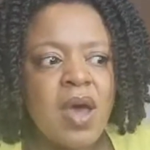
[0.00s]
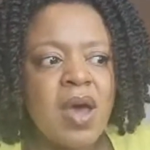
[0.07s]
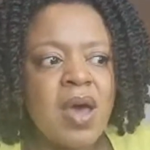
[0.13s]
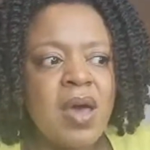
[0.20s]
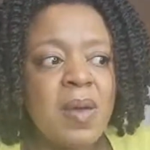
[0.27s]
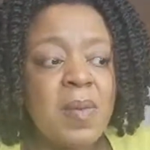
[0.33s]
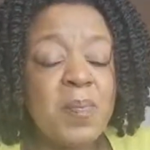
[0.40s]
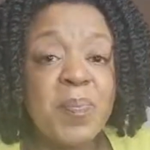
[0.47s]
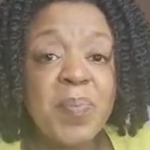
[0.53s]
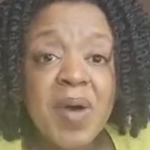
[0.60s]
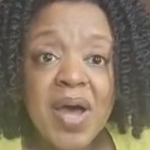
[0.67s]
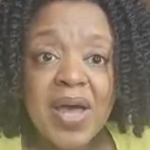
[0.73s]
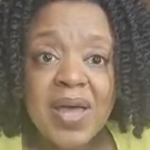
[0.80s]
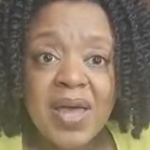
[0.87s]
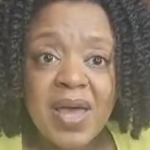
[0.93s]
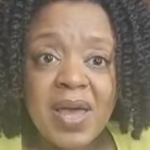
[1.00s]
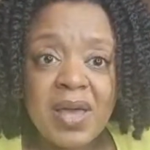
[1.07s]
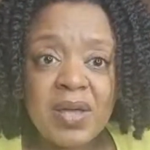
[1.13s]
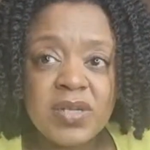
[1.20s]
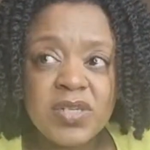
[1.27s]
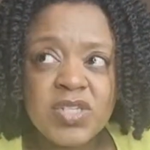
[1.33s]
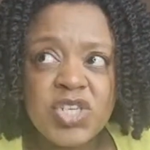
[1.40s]
um, but
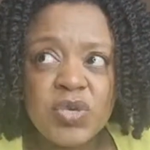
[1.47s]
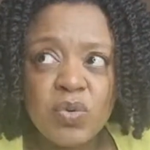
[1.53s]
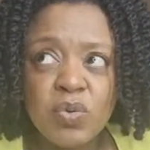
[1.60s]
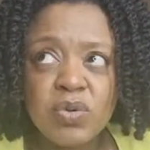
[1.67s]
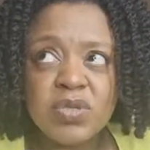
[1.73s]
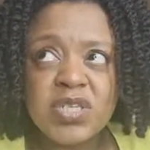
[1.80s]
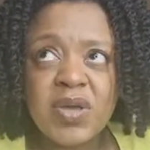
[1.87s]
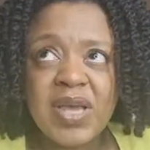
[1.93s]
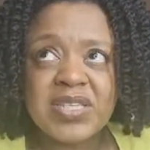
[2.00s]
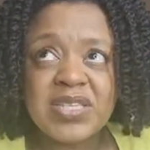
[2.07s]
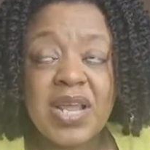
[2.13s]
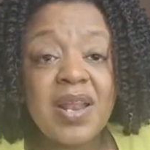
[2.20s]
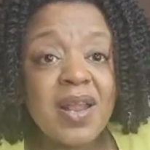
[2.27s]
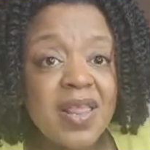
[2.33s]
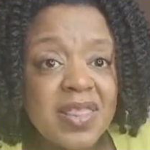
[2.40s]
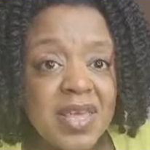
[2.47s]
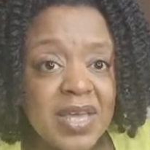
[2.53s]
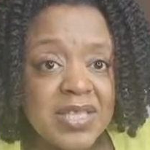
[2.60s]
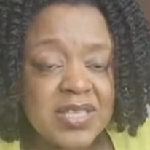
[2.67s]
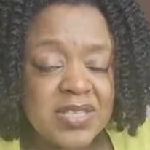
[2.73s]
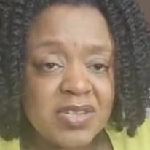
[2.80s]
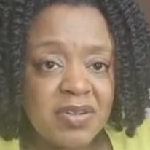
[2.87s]
her she also has another
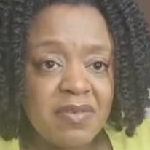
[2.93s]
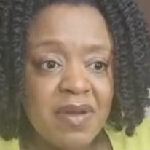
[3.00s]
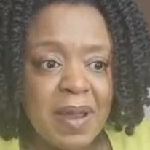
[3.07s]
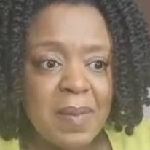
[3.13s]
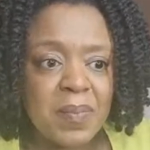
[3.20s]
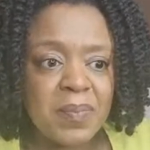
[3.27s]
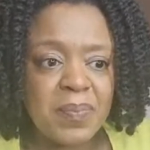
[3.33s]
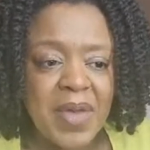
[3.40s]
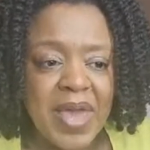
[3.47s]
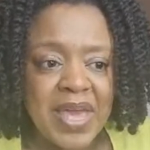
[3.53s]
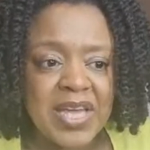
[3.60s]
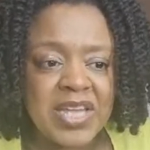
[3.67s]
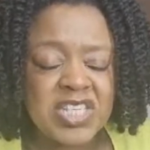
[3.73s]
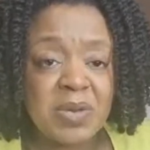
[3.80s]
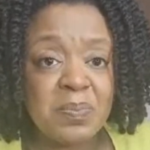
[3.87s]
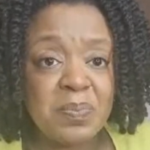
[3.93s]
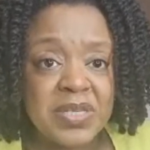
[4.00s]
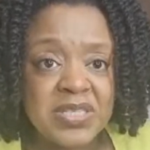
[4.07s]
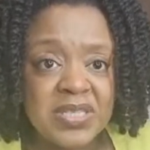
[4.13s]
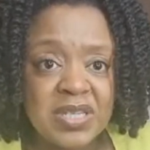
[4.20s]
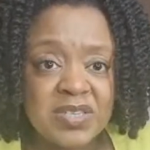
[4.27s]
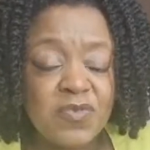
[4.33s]
Instagram page and
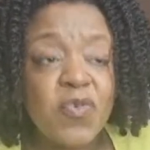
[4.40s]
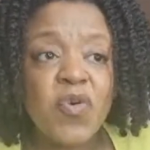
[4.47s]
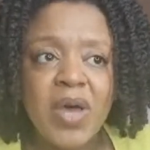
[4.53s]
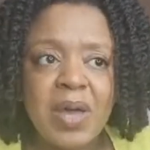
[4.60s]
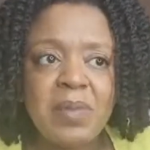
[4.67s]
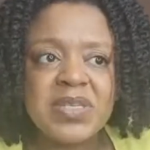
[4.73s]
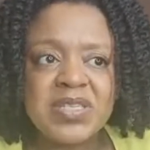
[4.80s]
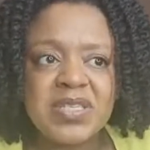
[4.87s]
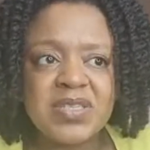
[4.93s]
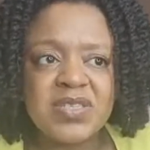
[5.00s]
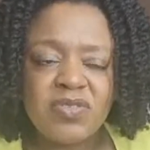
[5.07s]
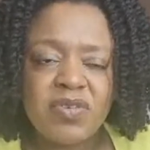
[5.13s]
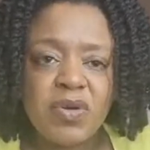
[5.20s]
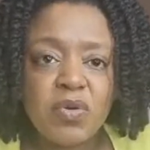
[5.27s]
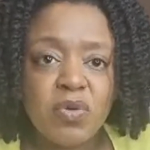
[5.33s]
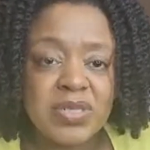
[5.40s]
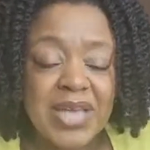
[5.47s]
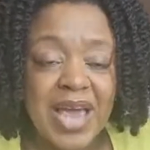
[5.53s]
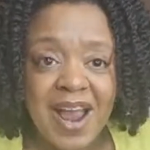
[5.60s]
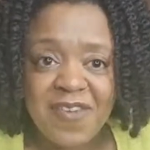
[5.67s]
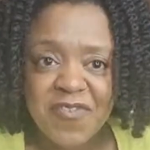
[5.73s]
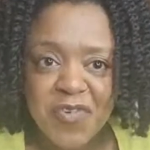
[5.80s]
business for her business, sorry, called
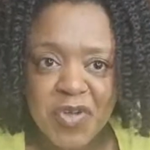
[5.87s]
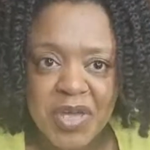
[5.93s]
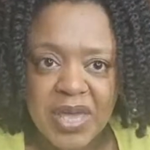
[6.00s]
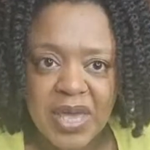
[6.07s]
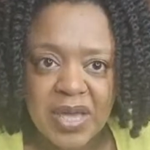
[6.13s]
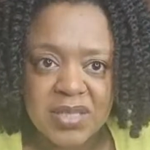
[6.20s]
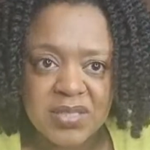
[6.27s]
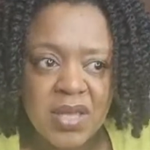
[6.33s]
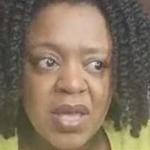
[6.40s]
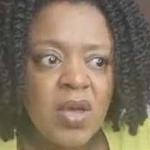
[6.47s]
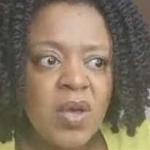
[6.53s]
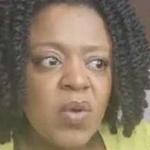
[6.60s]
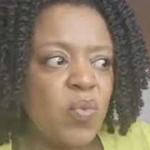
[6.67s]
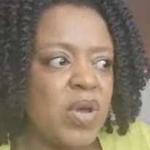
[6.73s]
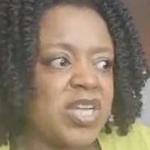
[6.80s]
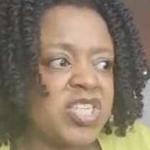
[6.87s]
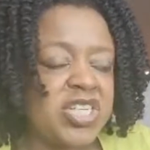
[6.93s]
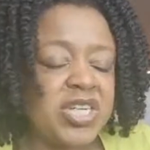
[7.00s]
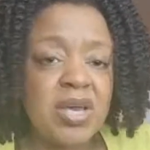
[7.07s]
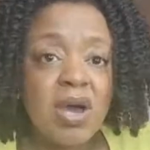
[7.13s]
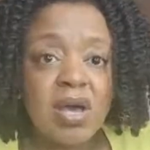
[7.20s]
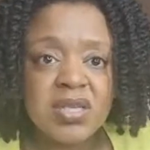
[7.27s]
Afro Kicks, where
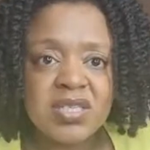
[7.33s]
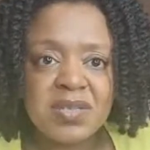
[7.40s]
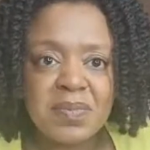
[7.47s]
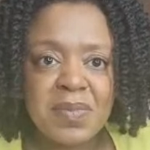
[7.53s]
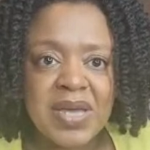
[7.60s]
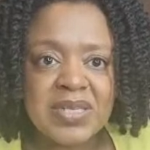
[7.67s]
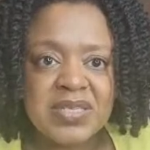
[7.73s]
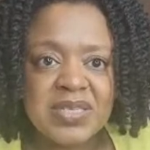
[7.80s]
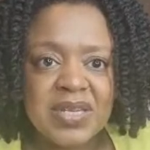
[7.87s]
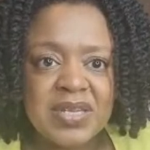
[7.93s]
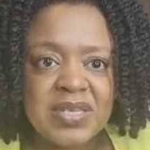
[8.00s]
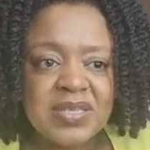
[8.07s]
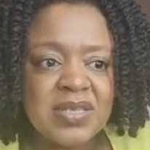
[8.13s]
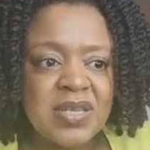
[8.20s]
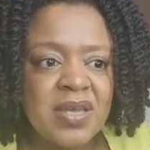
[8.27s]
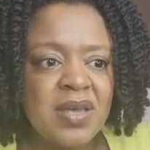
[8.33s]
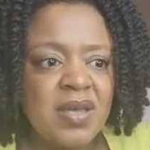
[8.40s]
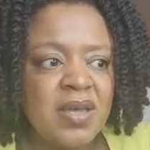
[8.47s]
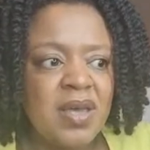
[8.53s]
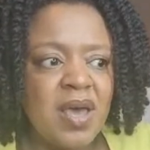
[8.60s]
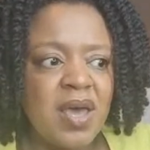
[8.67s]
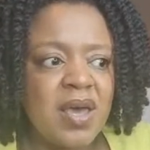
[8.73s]
she customizes
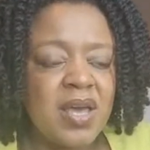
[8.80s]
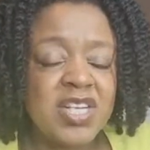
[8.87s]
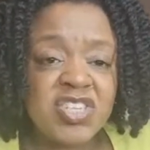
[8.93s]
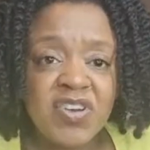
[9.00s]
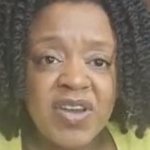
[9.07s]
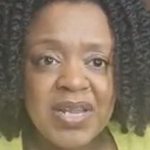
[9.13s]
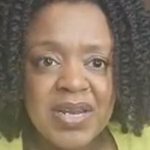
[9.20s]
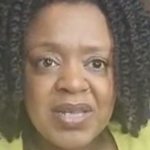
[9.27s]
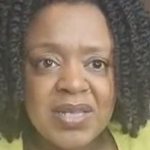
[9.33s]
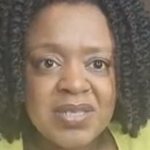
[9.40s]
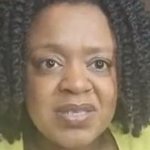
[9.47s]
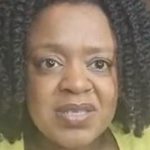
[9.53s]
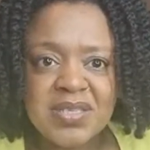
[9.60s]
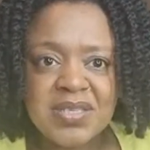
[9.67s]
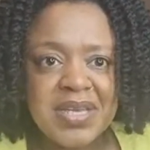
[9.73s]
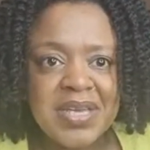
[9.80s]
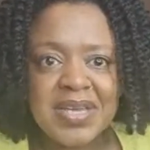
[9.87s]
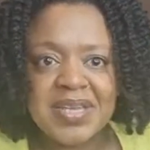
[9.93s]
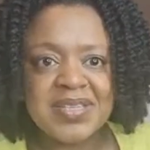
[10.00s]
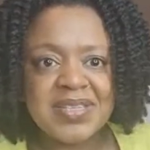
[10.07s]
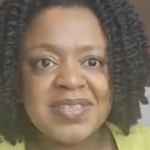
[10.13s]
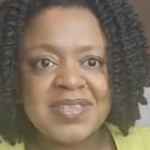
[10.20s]
uh, trainers,
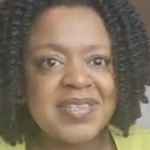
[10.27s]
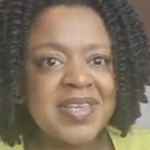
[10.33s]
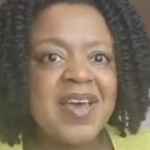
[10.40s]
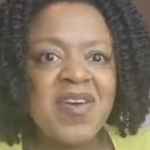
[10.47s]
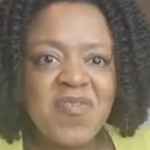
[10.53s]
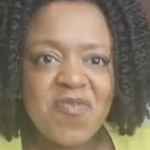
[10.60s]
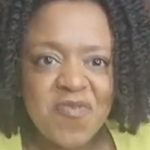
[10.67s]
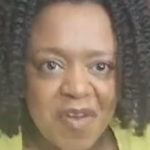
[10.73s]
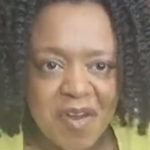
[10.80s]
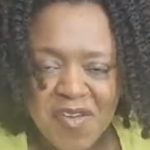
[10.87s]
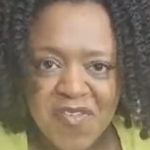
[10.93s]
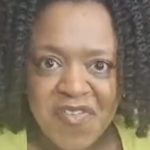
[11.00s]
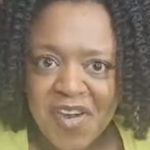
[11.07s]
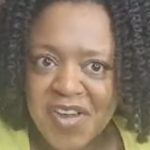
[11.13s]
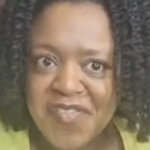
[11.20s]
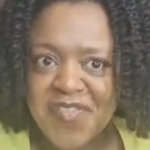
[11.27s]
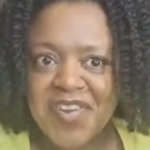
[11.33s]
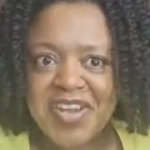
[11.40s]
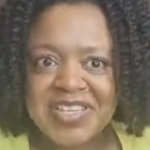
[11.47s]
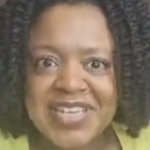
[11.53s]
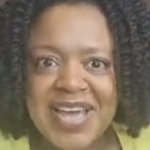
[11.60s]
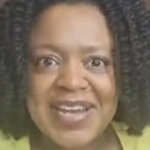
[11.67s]
sneakers. Very, very,
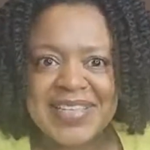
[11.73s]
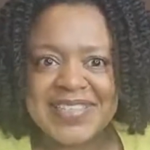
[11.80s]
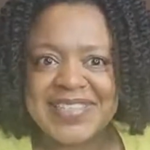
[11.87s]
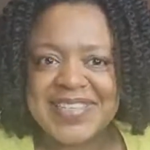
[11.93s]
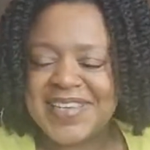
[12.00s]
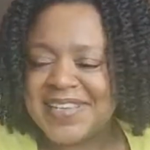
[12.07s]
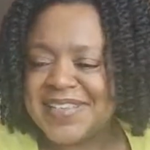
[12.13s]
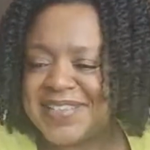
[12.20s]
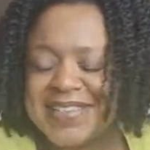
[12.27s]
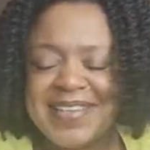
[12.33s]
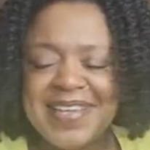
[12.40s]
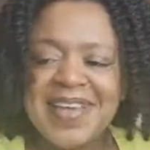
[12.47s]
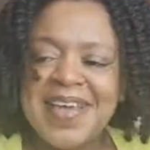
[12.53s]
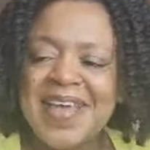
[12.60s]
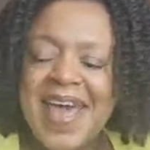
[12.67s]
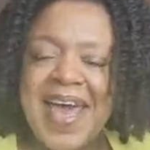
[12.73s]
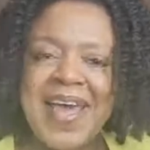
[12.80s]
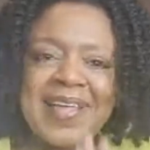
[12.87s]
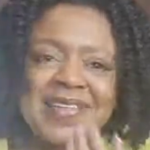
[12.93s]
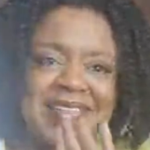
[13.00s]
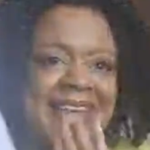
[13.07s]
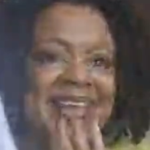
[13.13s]
very talented.
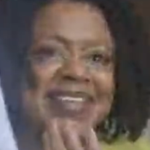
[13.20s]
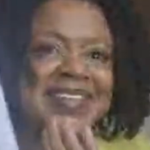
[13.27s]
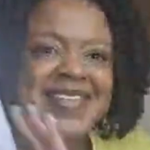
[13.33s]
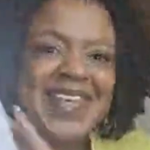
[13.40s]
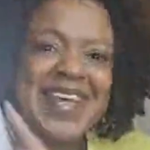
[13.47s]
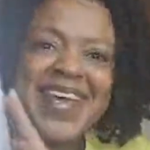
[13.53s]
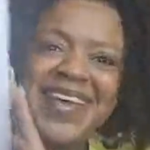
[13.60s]
And yes,